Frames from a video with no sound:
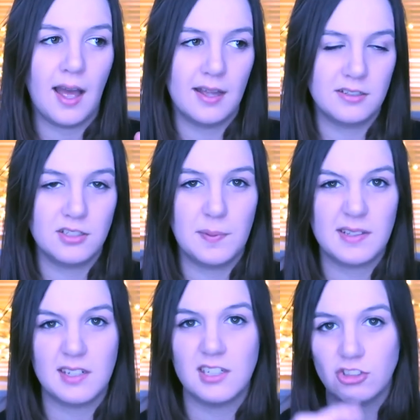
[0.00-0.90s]
and you
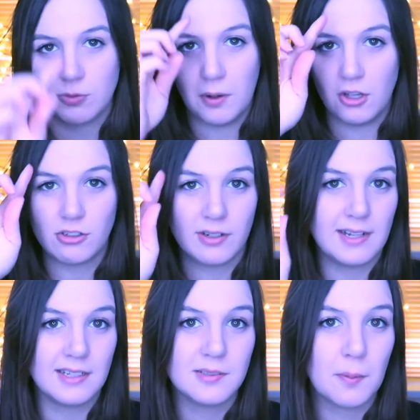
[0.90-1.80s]
basically just blotted on
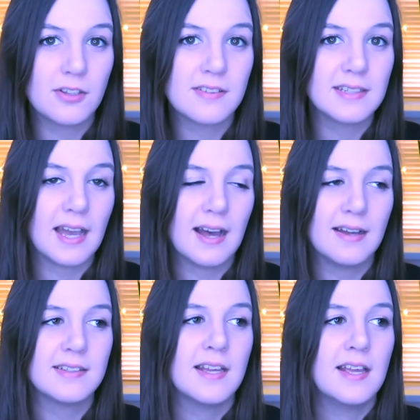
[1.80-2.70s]
any spots that you
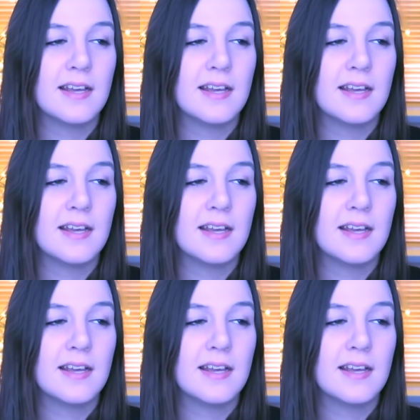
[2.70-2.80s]
had.